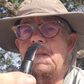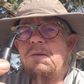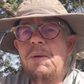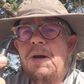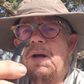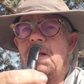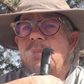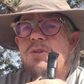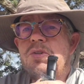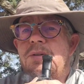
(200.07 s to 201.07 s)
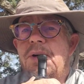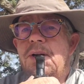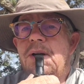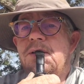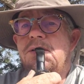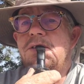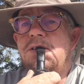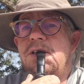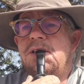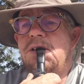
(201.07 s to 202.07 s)
That's about all I'm doing right now is
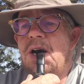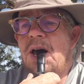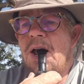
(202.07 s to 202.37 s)
just sitting,